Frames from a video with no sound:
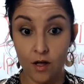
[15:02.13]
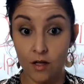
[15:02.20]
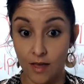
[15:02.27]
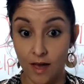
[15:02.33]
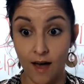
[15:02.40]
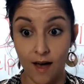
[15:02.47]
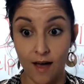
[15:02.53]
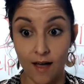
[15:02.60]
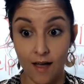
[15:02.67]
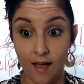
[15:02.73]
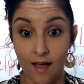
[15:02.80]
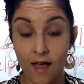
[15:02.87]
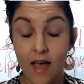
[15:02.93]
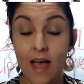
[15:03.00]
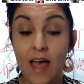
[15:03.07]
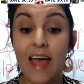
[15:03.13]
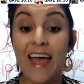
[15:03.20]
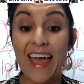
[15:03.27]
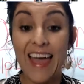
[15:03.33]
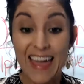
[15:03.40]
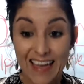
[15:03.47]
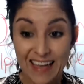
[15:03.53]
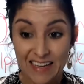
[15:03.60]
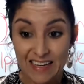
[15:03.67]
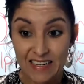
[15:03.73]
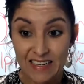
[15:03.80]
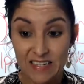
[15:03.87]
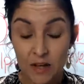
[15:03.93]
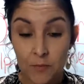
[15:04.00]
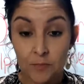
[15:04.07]
Yeah.
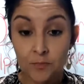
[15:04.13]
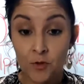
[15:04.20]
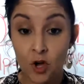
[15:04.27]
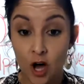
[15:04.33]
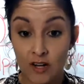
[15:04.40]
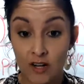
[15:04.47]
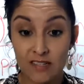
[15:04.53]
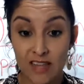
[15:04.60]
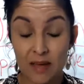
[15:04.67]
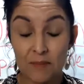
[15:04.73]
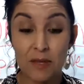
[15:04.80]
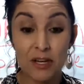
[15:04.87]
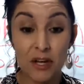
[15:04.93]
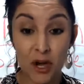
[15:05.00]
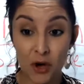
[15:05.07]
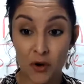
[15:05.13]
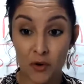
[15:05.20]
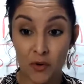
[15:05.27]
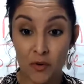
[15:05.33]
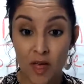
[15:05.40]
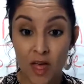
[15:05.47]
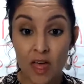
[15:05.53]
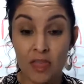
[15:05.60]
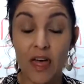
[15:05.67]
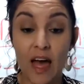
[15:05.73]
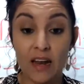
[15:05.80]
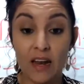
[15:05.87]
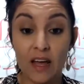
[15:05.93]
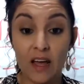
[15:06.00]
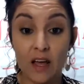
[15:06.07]
And God has let me know
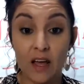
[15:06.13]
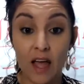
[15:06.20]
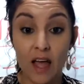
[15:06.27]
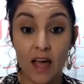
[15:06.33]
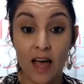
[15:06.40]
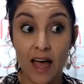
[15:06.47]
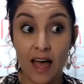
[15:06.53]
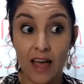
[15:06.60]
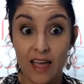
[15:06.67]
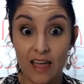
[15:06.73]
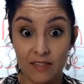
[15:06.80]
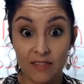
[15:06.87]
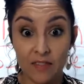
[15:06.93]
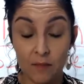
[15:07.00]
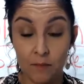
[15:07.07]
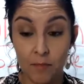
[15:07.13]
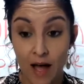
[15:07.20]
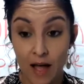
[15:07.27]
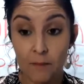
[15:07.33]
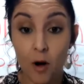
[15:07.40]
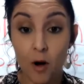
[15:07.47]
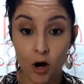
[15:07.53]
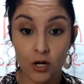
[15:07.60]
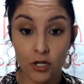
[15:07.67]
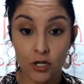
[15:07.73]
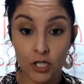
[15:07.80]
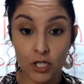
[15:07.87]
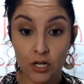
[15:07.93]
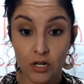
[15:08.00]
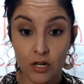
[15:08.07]
that by
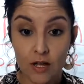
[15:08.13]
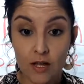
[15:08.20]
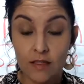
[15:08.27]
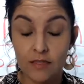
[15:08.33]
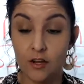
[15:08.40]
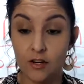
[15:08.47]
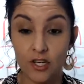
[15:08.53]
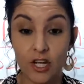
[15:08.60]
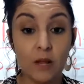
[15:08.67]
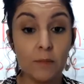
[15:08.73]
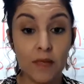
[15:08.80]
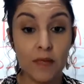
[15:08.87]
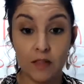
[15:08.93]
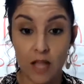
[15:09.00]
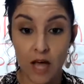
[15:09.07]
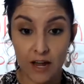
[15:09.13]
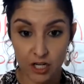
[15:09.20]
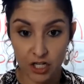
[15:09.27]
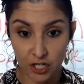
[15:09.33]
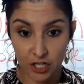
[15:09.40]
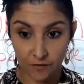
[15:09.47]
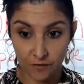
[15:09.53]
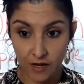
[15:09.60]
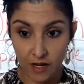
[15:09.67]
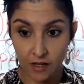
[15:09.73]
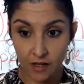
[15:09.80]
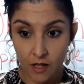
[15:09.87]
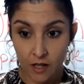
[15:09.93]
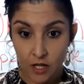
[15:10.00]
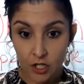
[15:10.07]
March, there's going to be a lot of shifting.